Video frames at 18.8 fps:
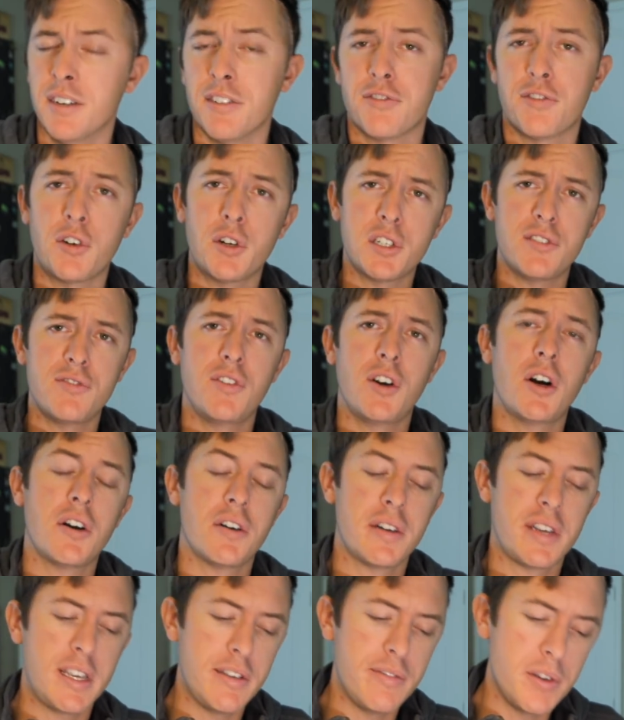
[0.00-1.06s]
First of
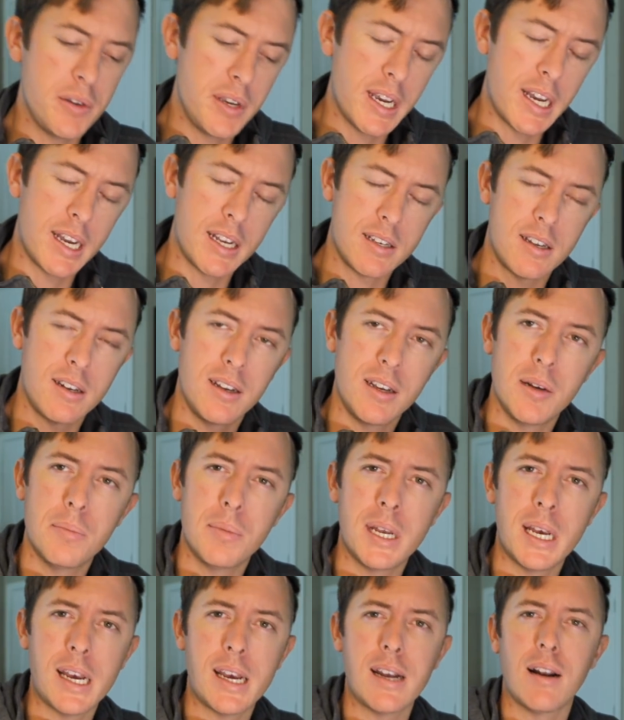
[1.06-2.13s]
all, to give you guys an
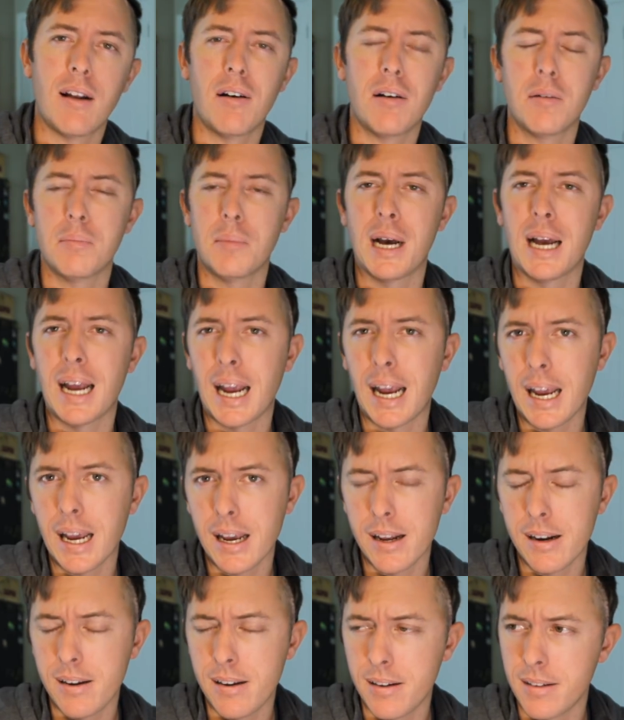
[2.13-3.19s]
update on my
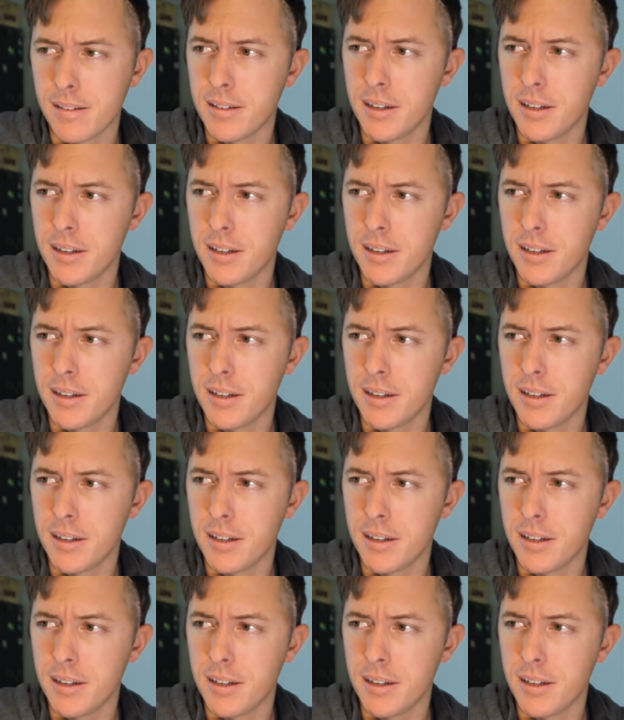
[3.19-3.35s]
head,